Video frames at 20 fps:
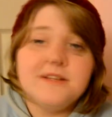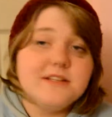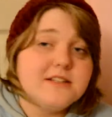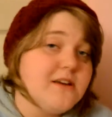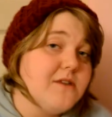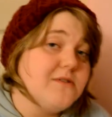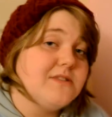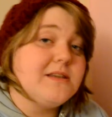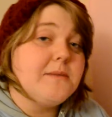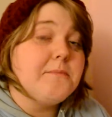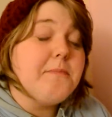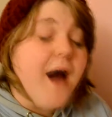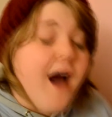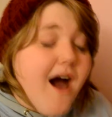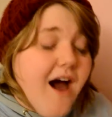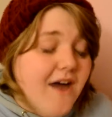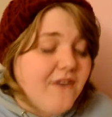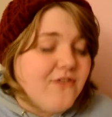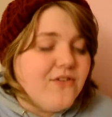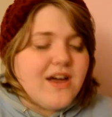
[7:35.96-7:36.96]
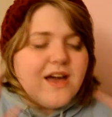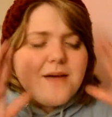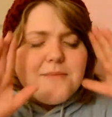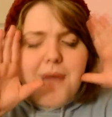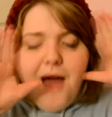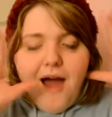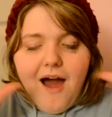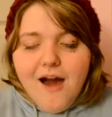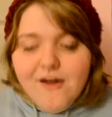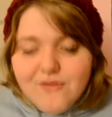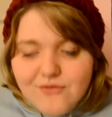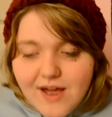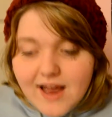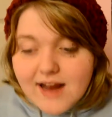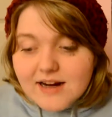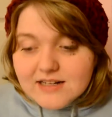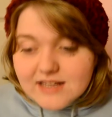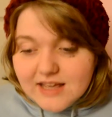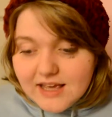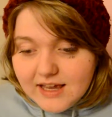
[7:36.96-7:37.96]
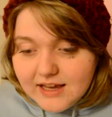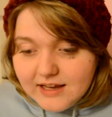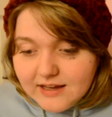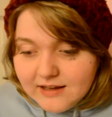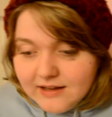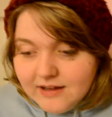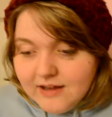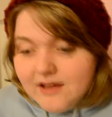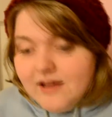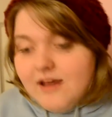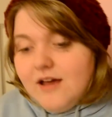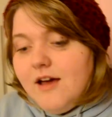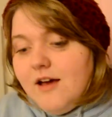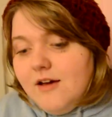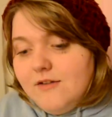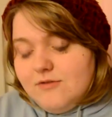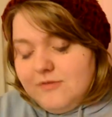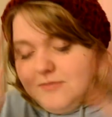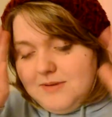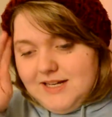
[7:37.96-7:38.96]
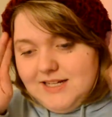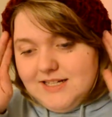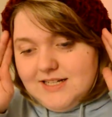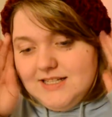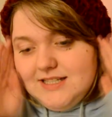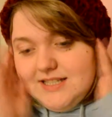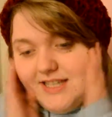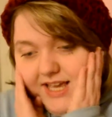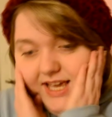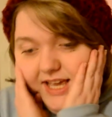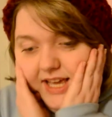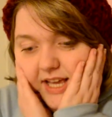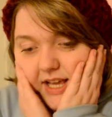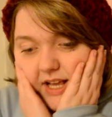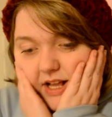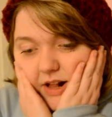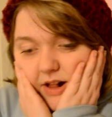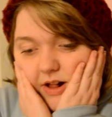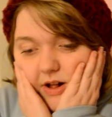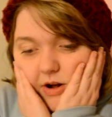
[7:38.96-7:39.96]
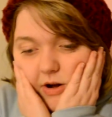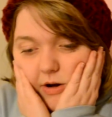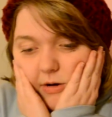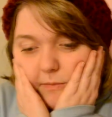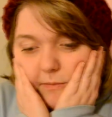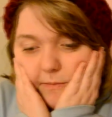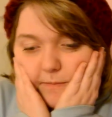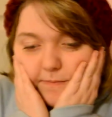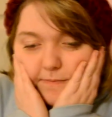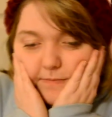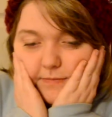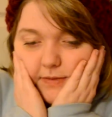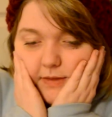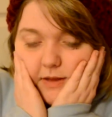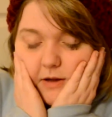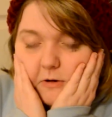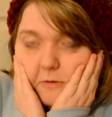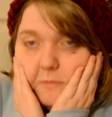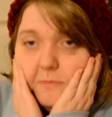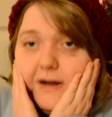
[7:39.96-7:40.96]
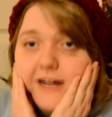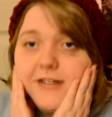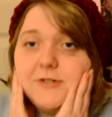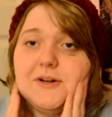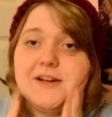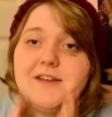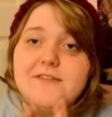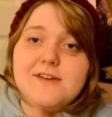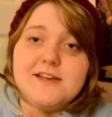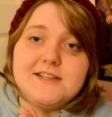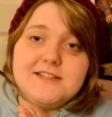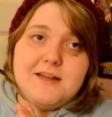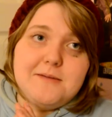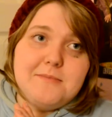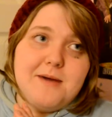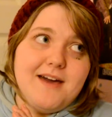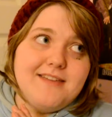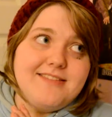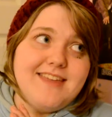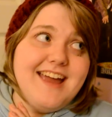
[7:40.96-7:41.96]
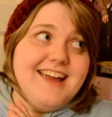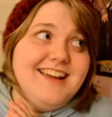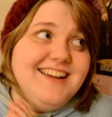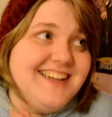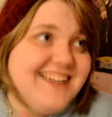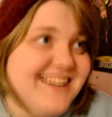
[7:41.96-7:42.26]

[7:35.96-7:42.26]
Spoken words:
So it's the perfect thing for me to see on my 21st birthday.